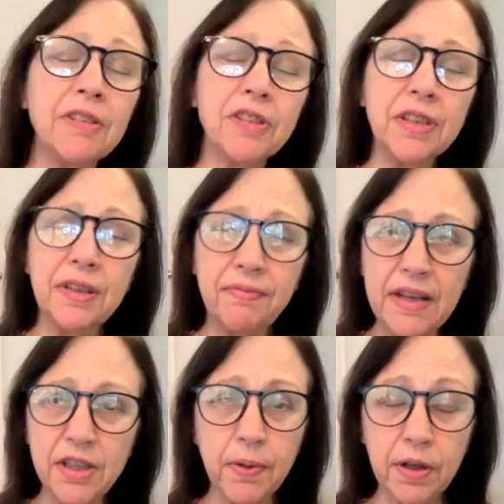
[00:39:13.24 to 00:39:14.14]
mean,
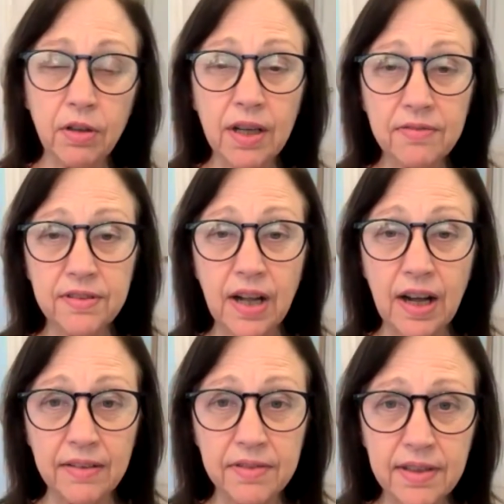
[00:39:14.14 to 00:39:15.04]
supposedly Facebook
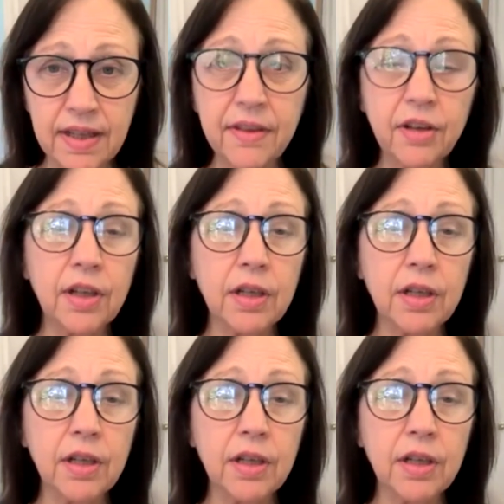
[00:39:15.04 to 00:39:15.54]
loves lives